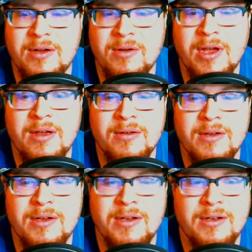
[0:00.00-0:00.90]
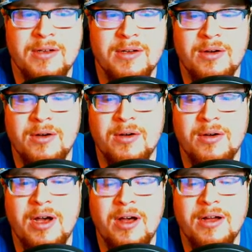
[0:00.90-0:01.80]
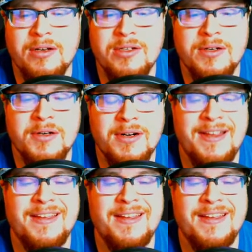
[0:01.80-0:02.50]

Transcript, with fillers: Okay. Oh, Hunter.